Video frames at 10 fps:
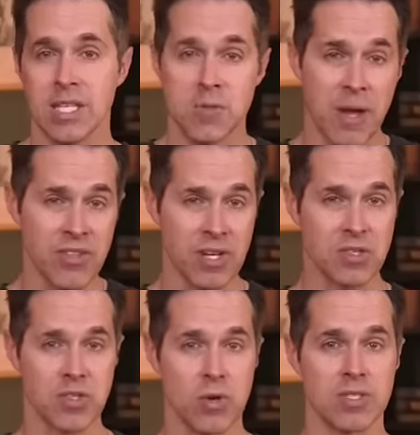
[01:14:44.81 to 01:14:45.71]
Despite the
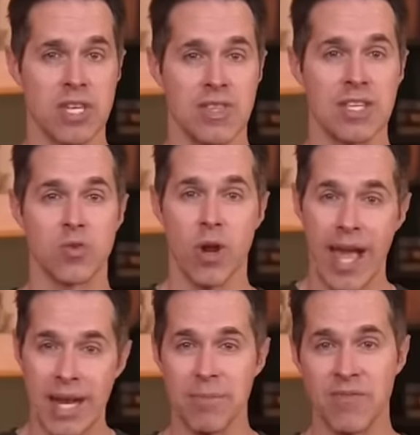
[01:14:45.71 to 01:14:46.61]
concerns that these were
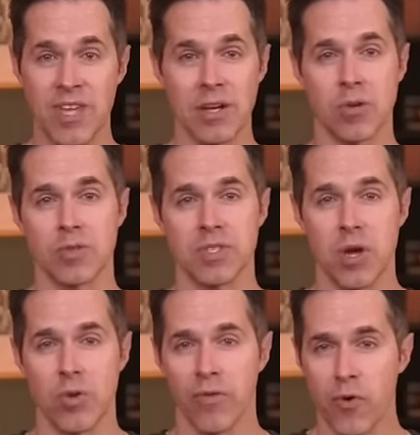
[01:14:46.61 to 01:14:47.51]
enemy vehicles,
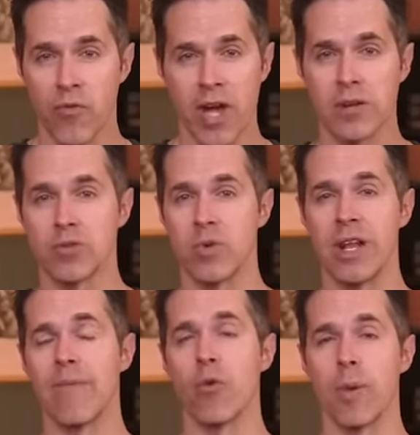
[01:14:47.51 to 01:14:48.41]
though, the Foo Fighters were
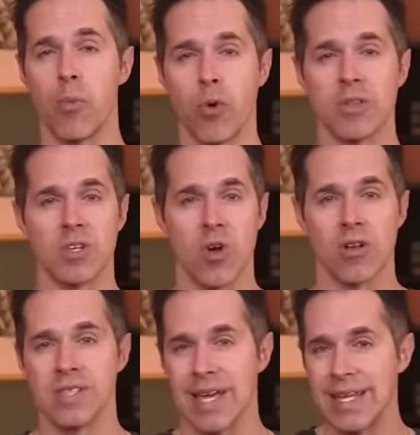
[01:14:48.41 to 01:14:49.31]
never reported to
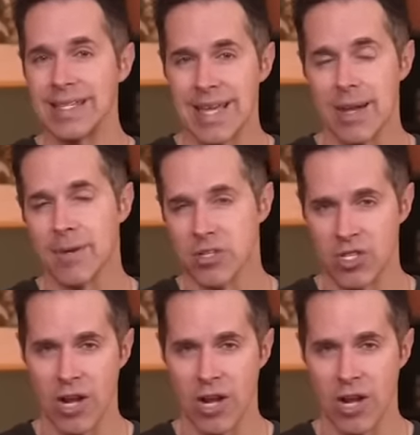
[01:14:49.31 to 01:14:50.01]
cause any damage to